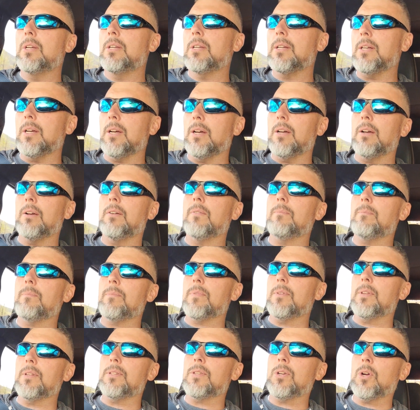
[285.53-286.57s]

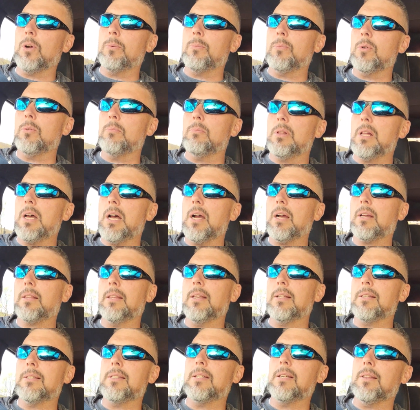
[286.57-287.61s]
the terminal block
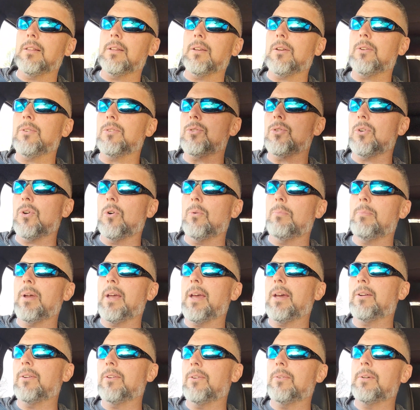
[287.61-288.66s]
that's in the control
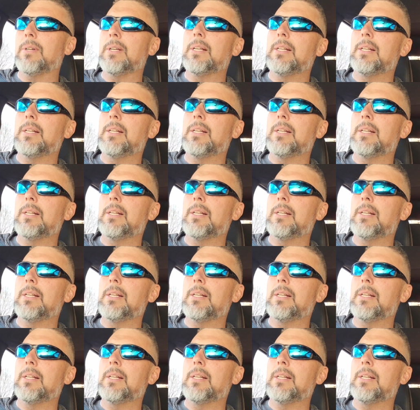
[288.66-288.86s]
panel.